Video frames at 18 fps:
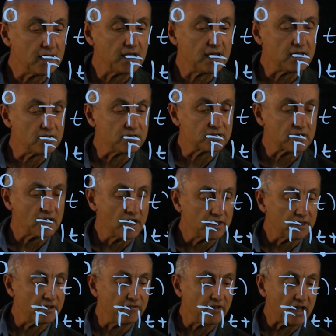is
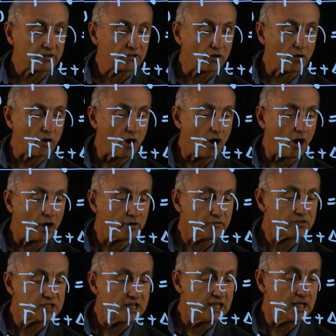the vector r
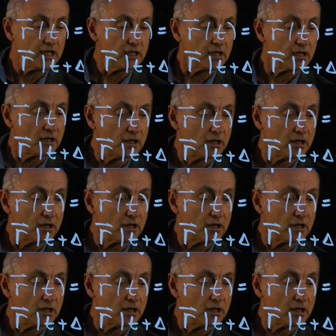of t